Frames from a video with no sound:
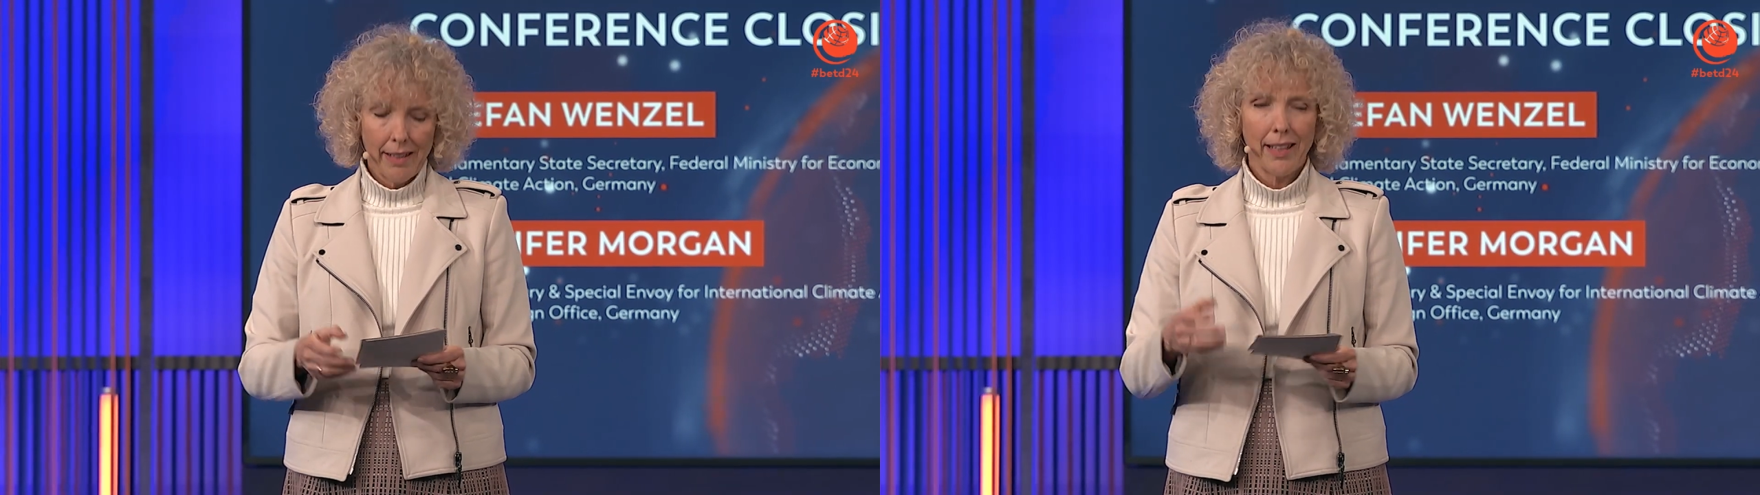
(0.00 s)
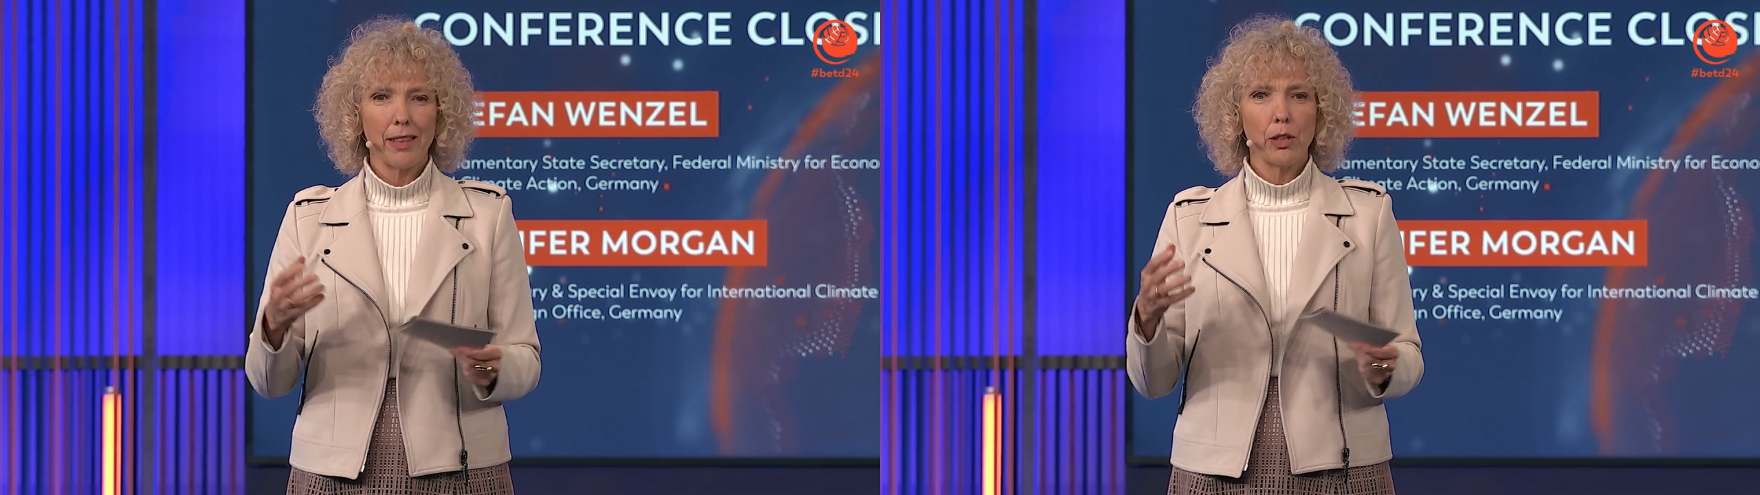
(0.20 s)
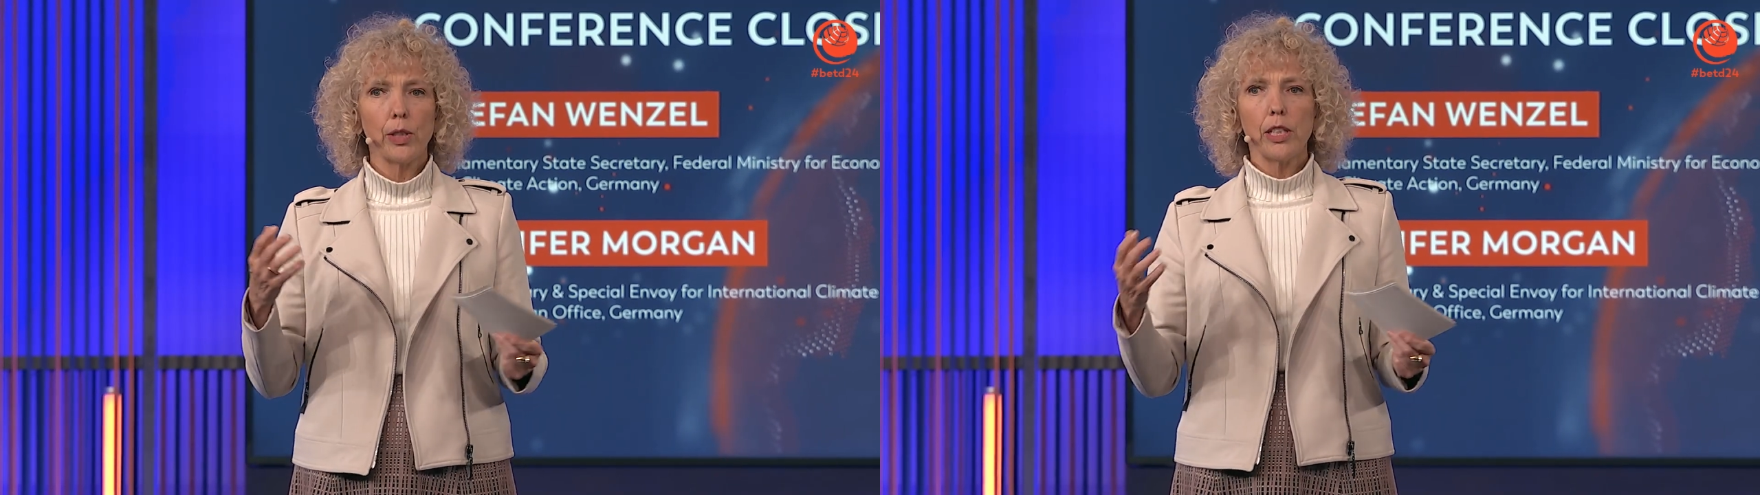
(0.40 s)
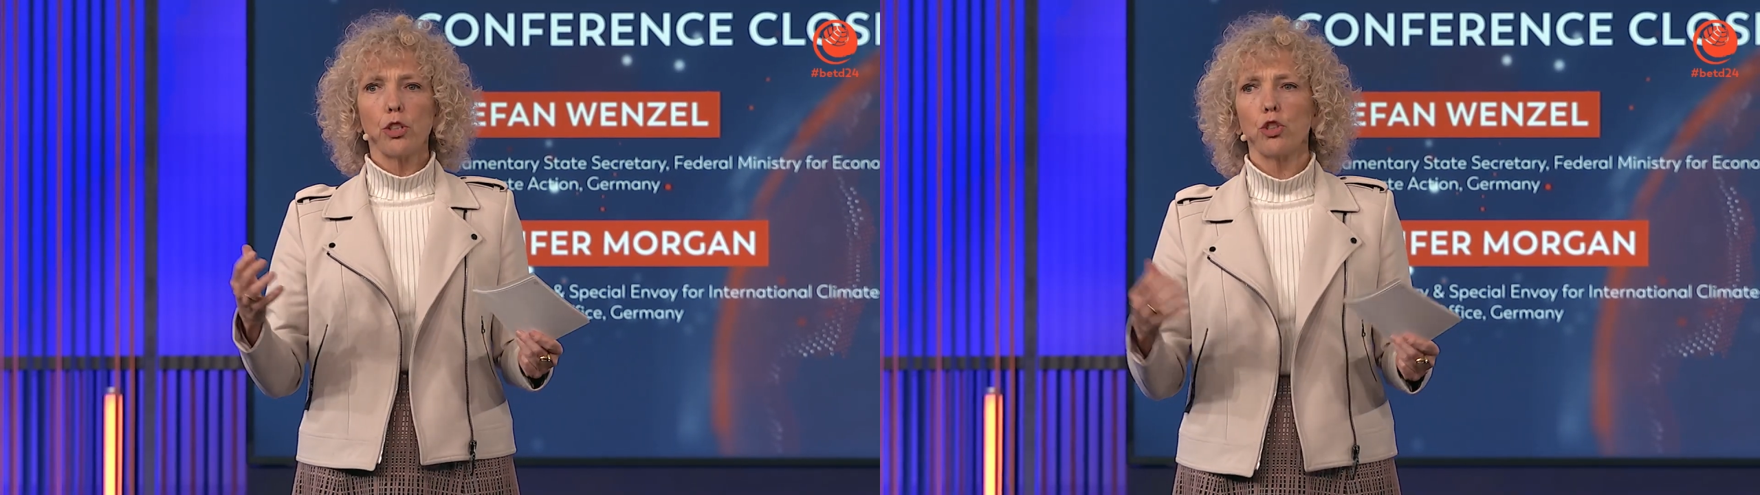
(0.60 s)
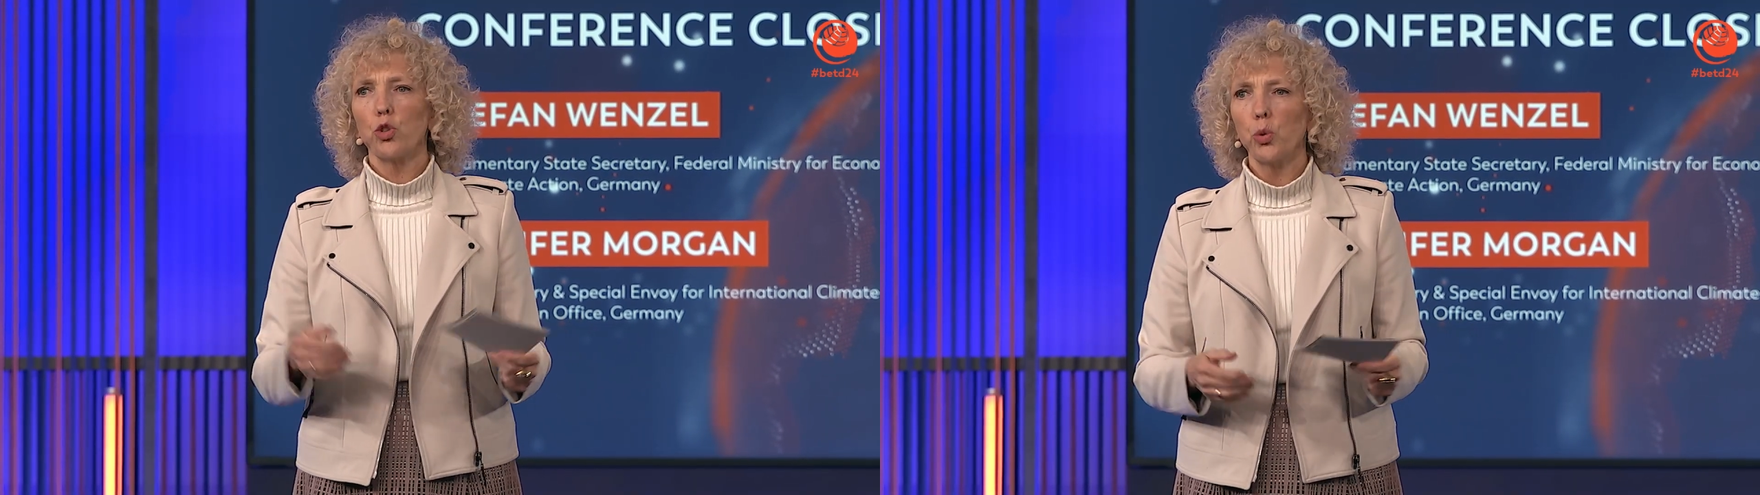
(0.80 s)
that there
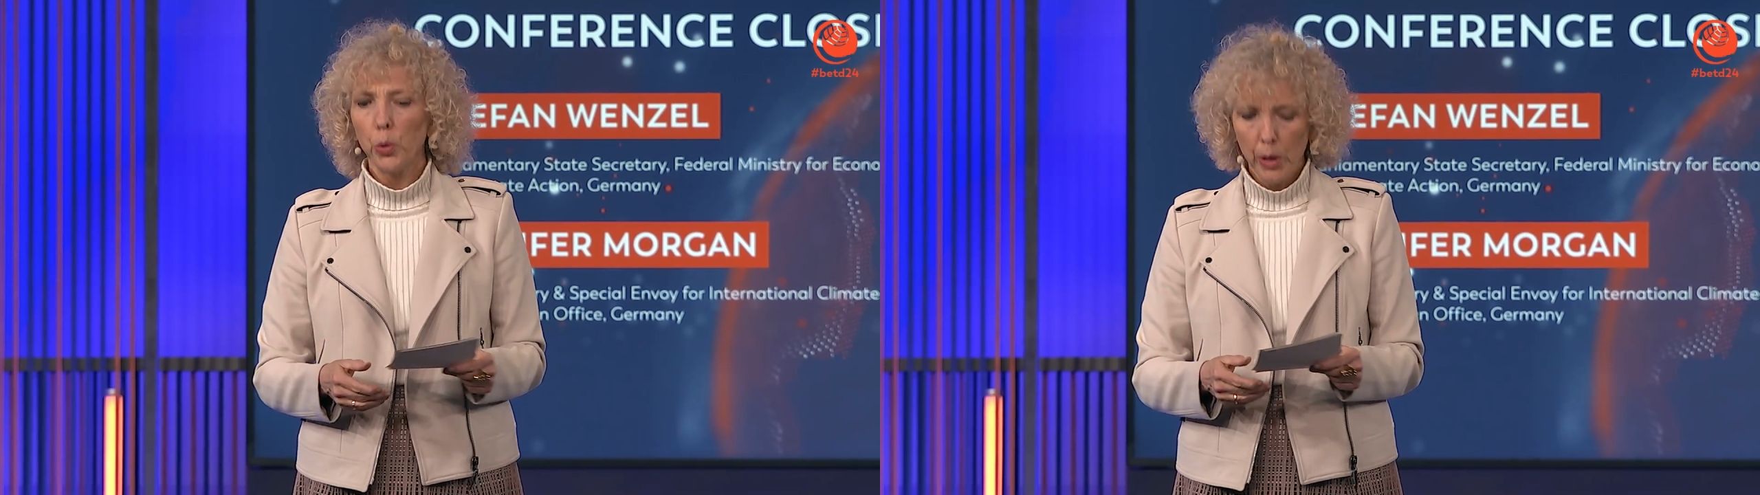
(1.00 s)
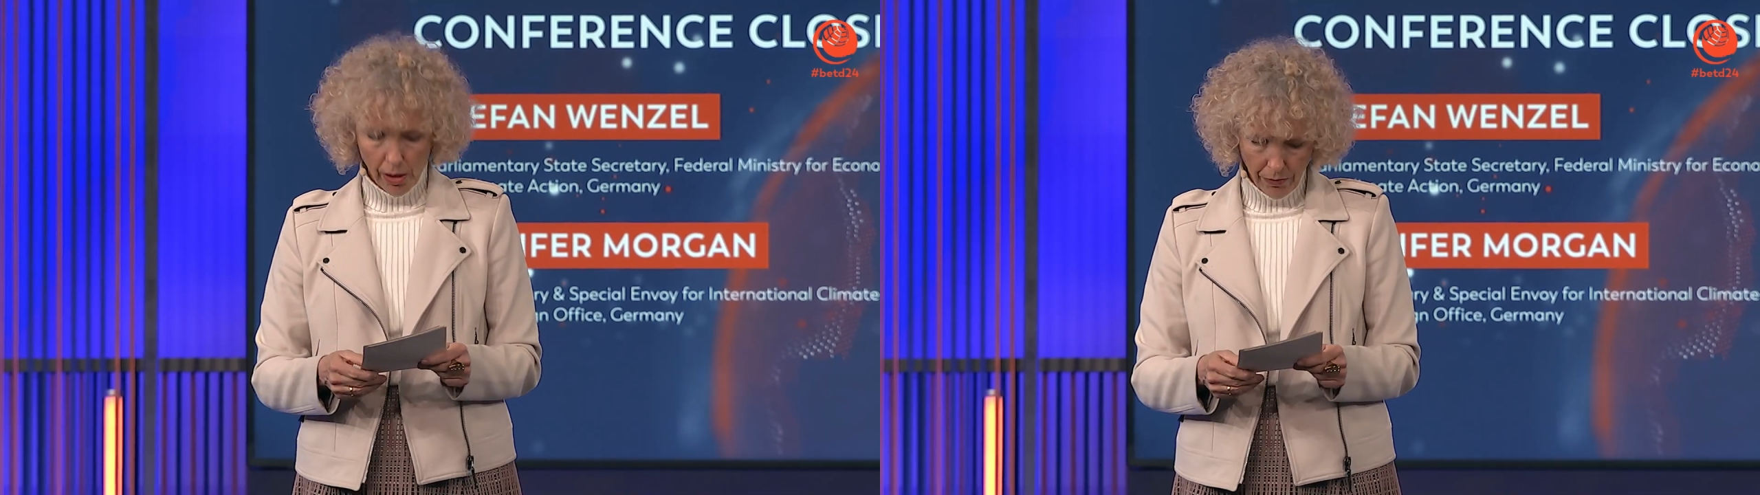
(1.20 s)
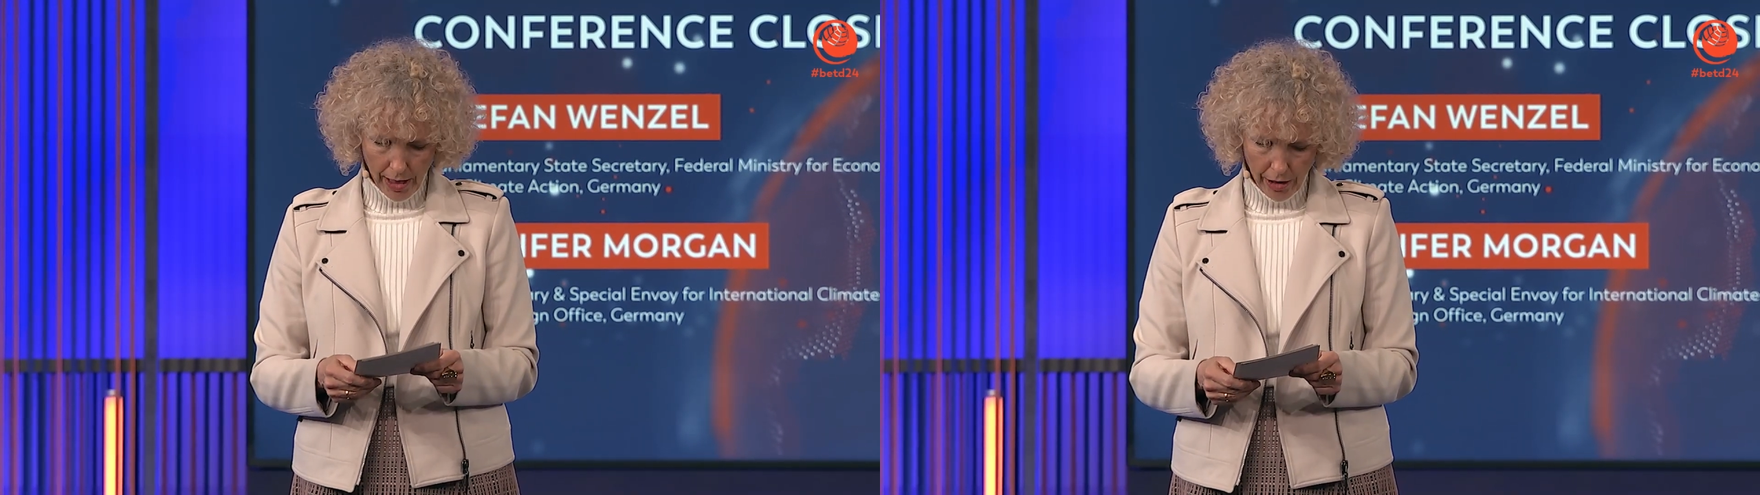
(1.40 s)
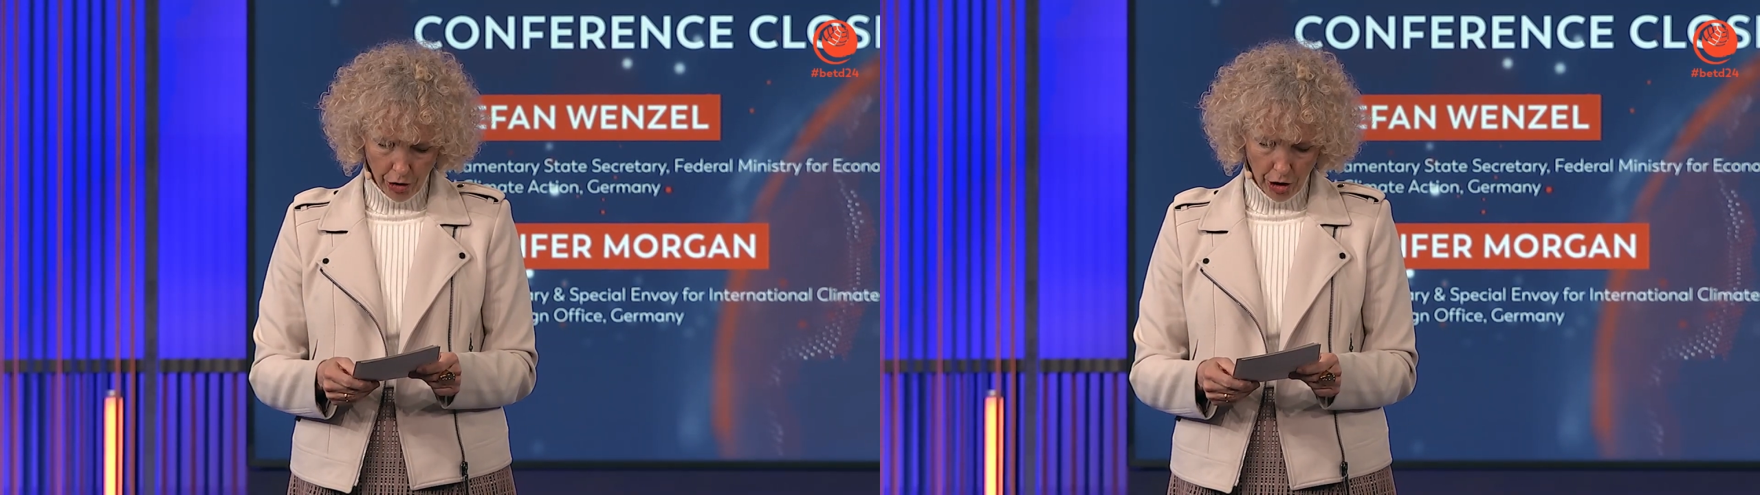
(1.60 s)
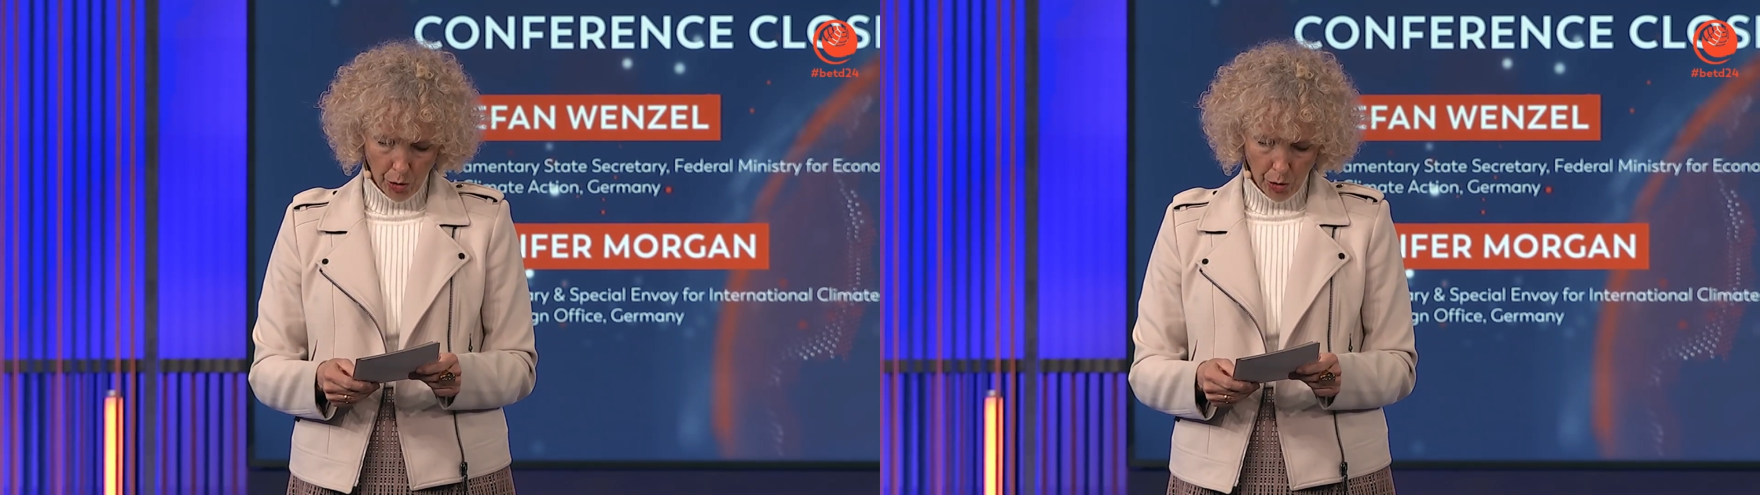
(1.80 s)
is a story of the energy